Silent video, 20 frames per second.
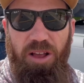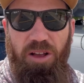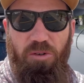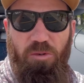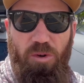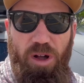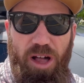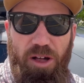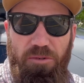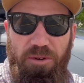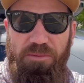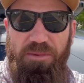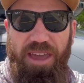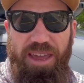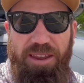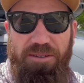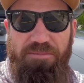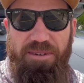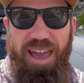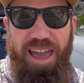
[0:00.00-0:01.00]
Well, we
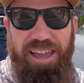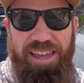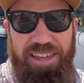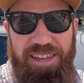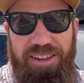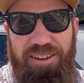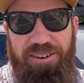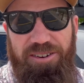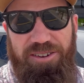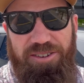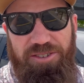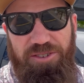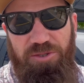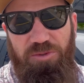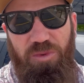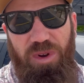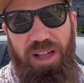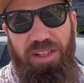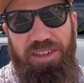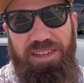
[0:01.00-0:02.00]
made it back here to
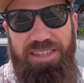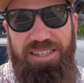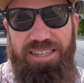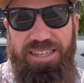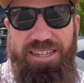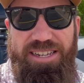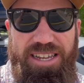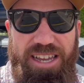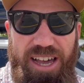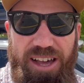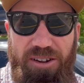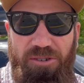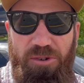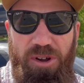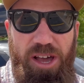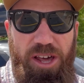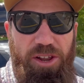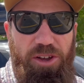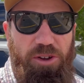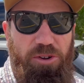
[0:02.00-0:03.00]
Wellington,
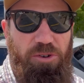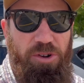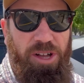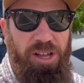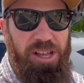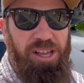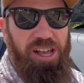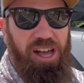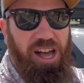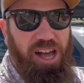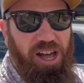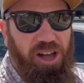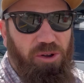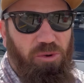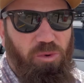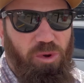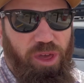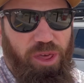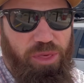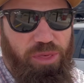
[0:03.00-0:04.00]
Colorado
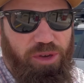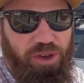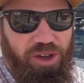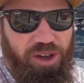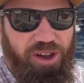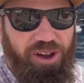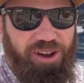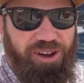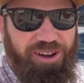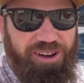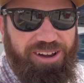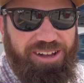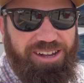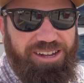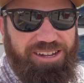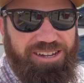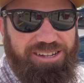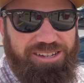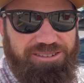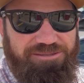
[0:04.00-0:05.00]
uh, with our,
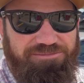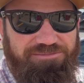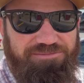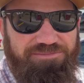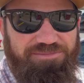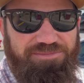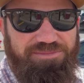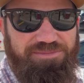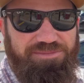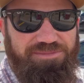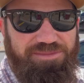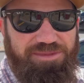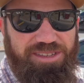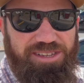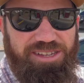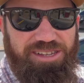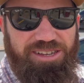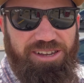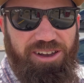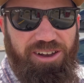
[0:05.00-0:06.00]
uh,
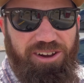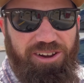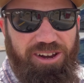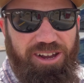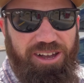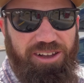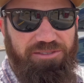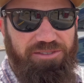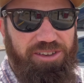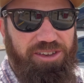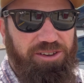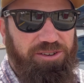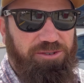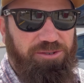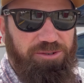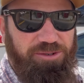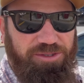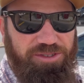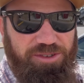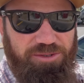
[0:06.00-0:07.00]
our uh,
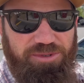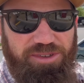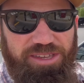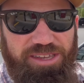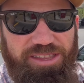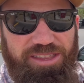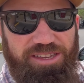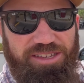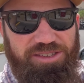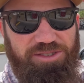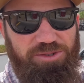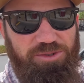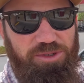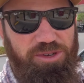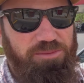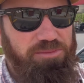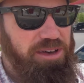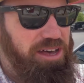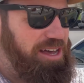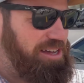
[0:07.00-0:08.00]
vehicle. So we did the
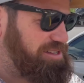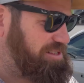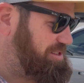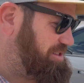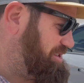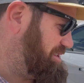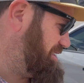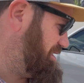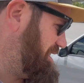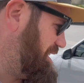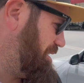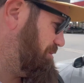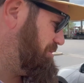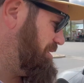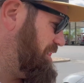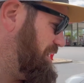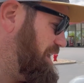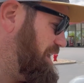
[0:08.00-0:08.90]
Thule box on the top.